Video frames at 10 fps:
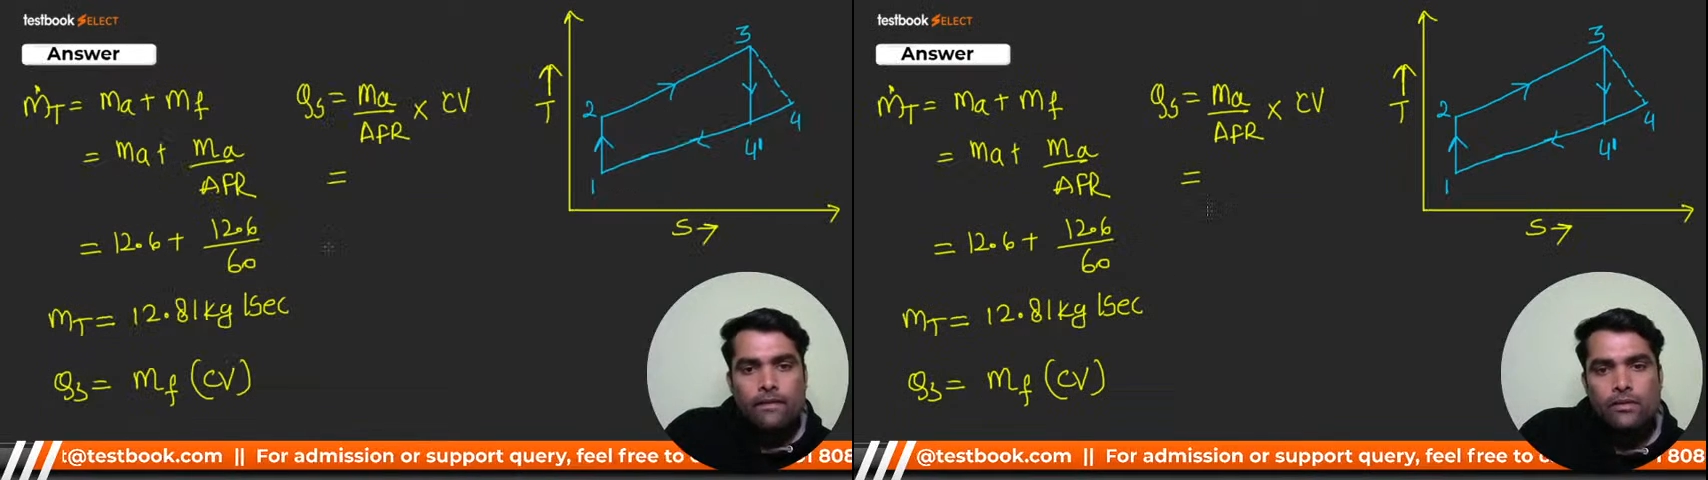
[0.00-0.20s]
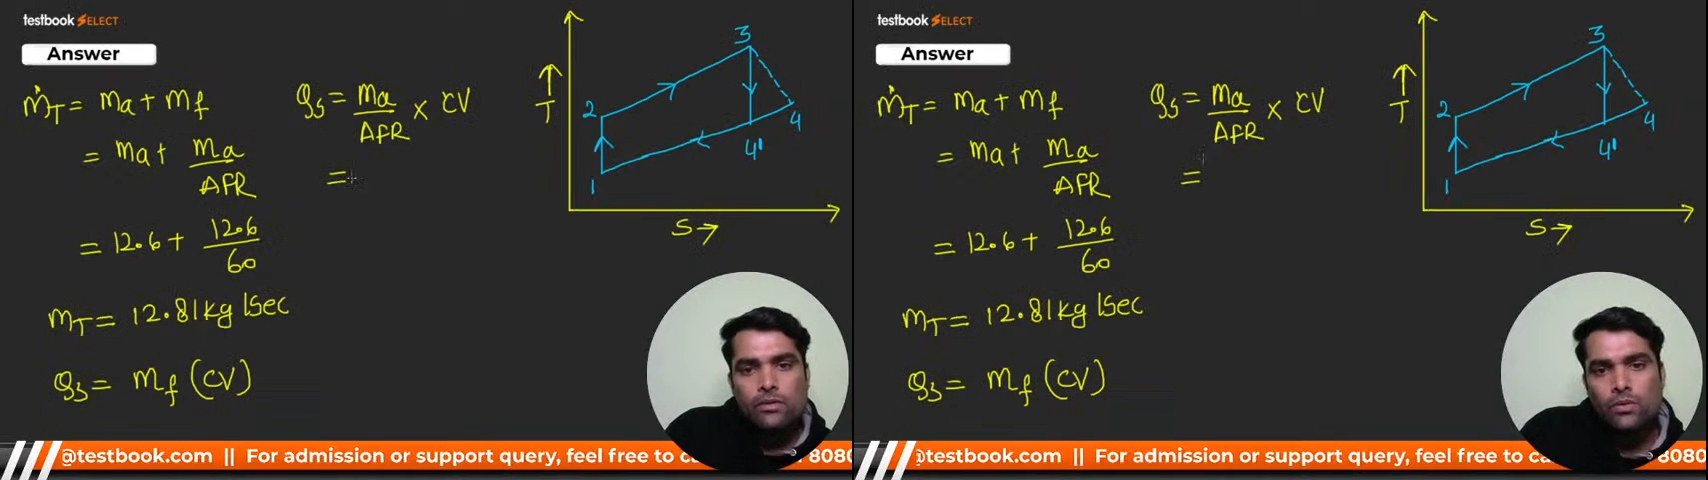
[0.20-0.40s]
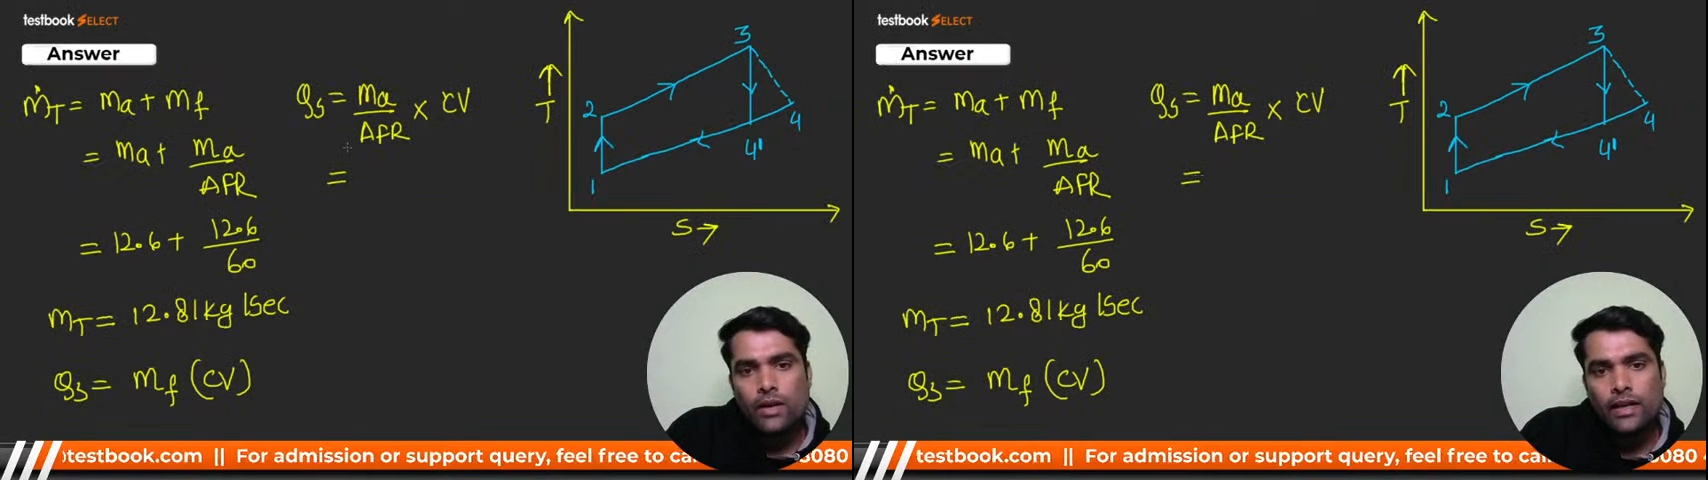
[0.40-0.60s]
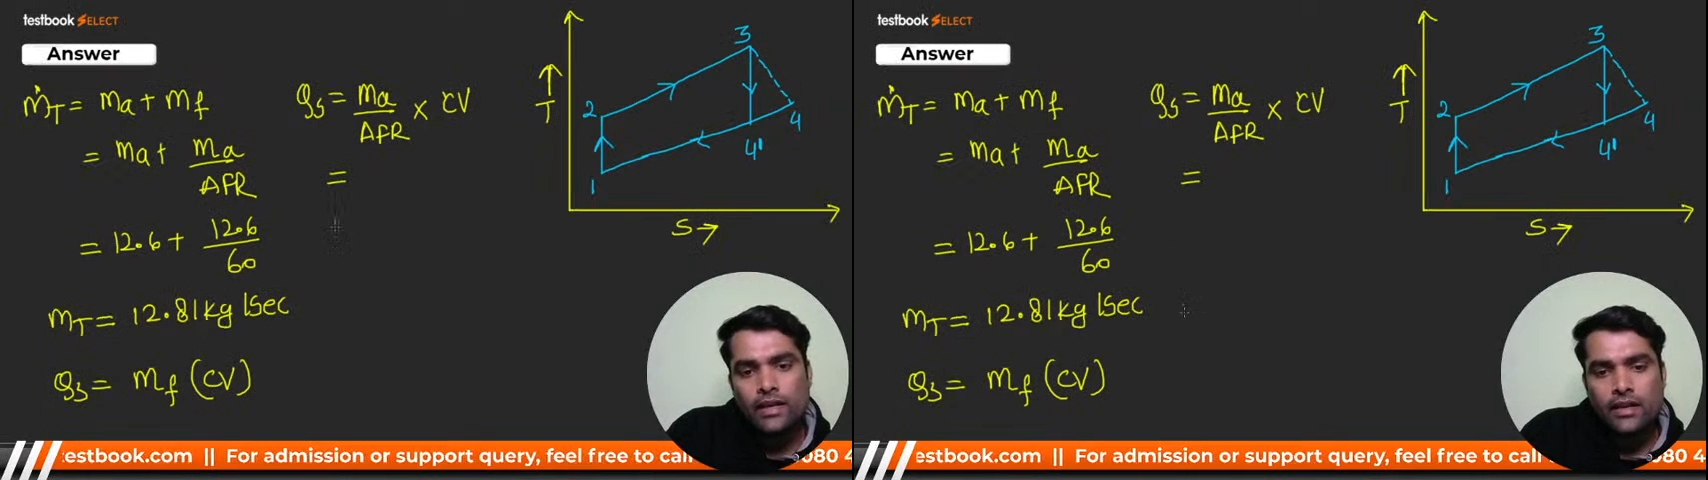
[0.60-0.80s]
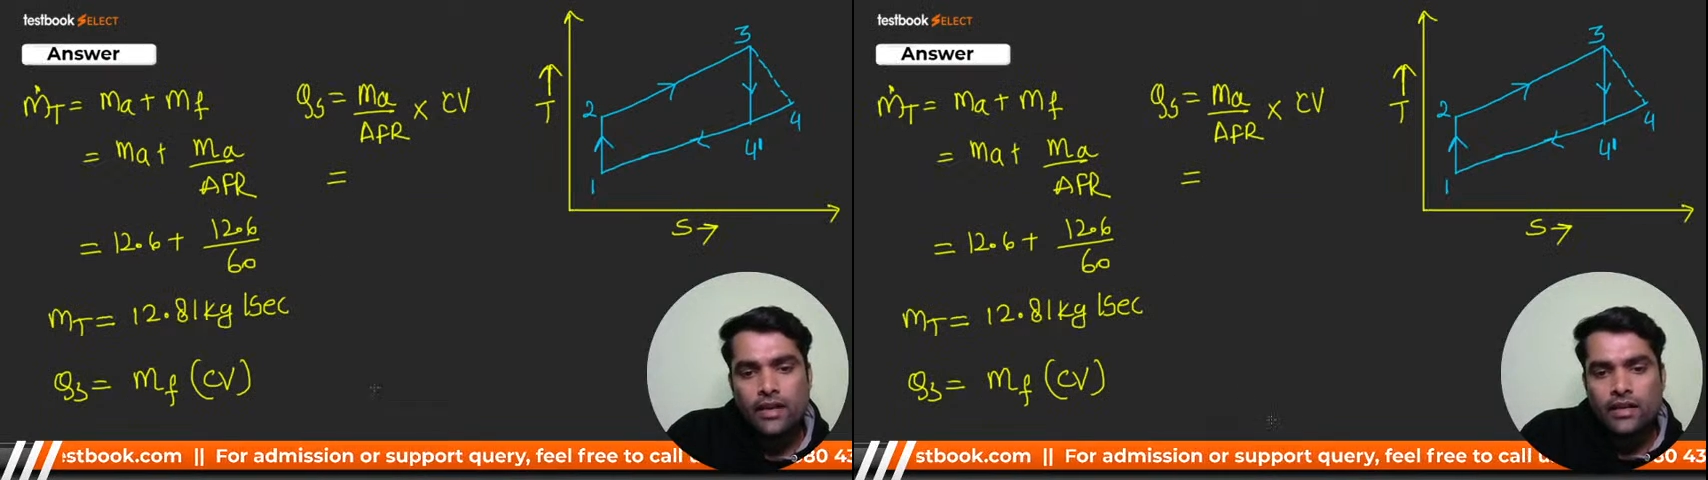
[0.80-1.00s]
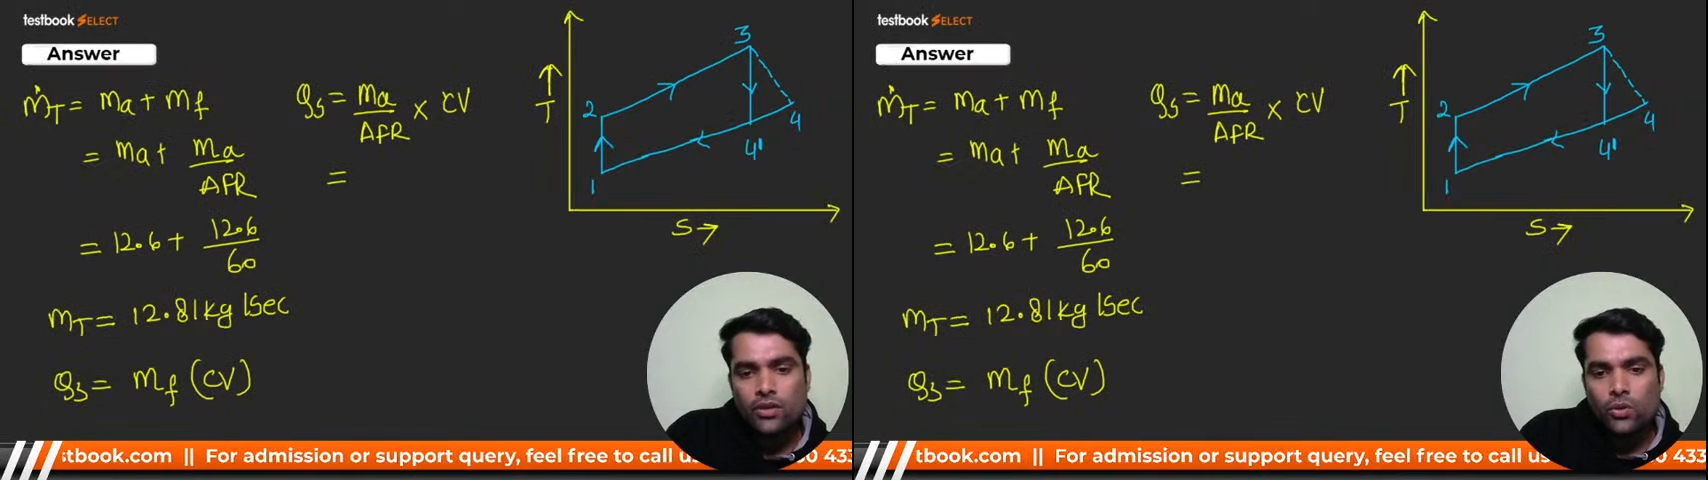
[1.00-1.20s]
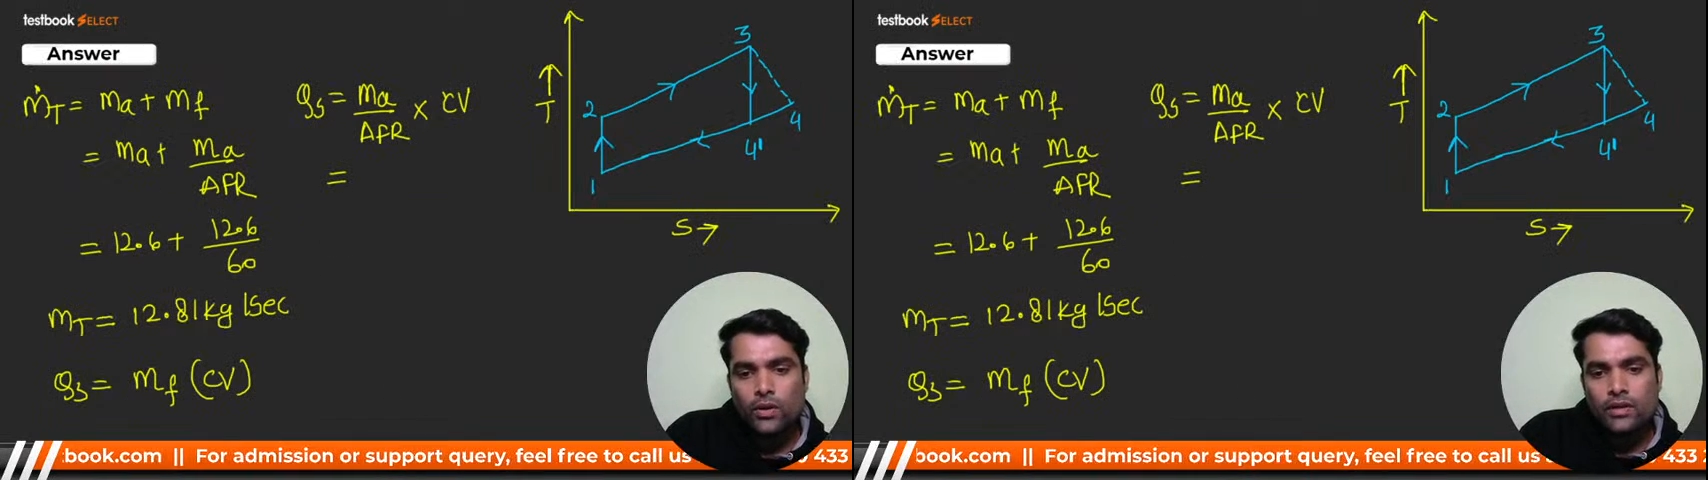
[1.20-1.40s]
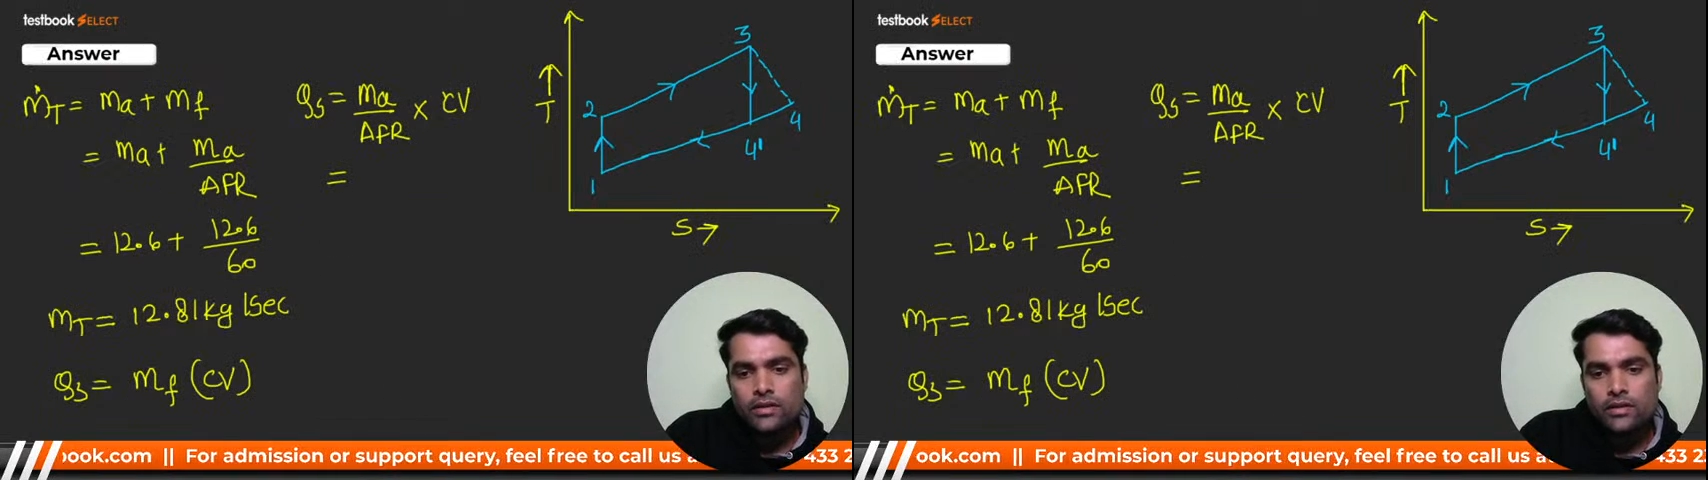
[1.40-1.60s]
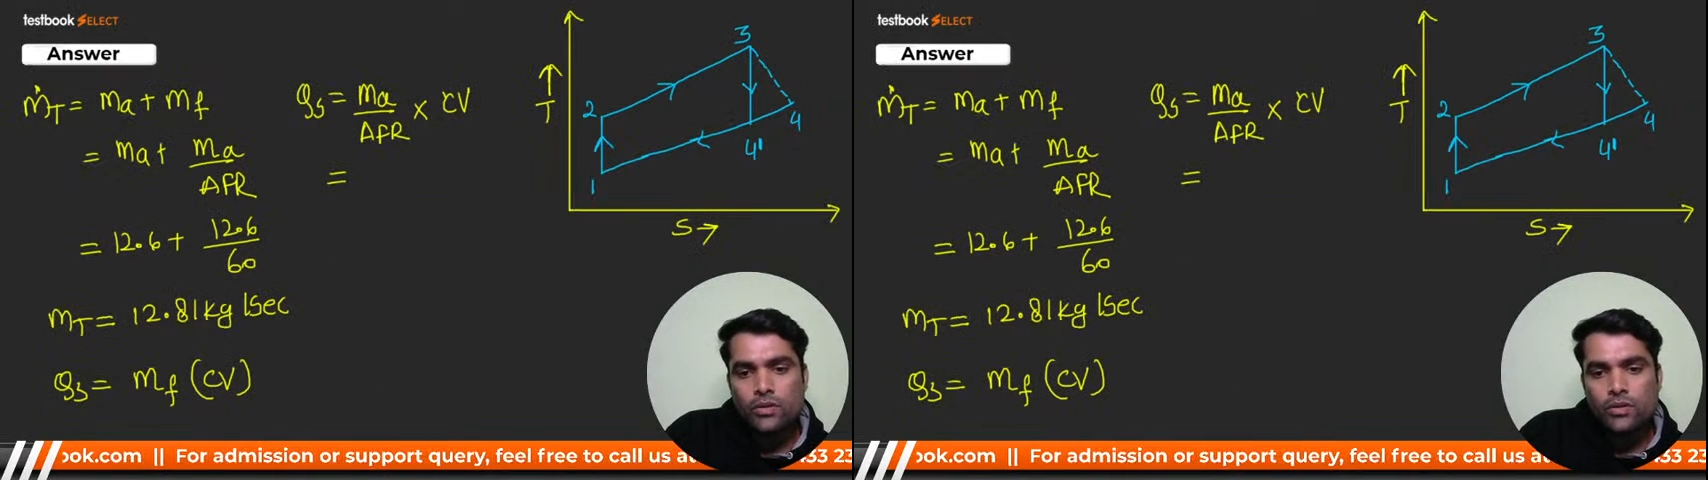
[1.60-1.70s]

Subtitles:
So I can get QS.